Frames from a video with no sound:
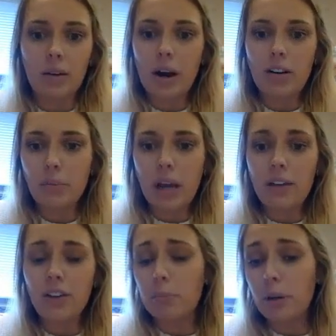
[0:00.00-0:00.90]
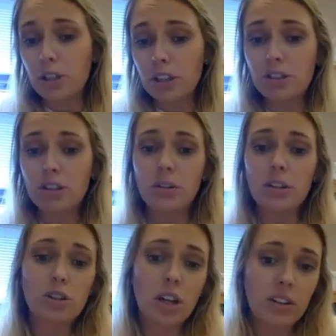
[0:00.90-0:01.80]
rowdy behavior, pushing
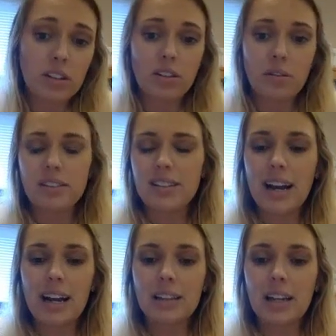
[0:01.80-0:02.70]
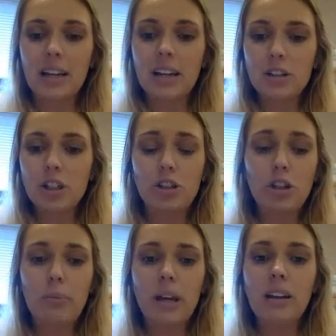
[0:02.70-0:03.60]
students, shoving students, that kind of thing. Just
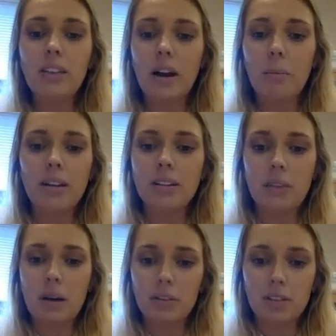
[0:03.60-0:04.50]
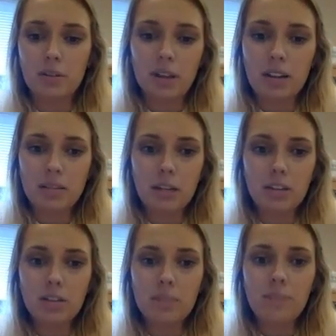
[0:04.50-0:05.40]
you being there makes them not want to do that as
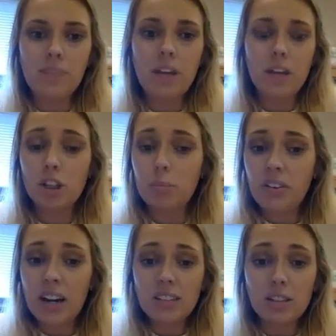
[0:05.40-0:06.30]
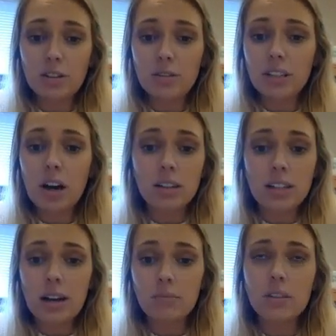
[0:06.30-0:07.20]
much. Supervising students at all
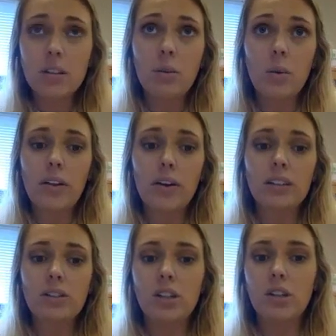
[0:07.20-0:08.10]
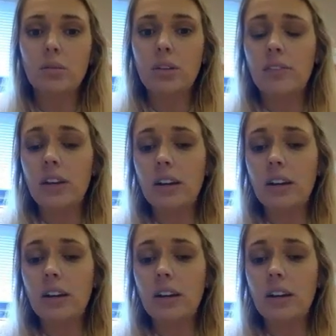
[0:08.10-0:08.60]
times, whether it's you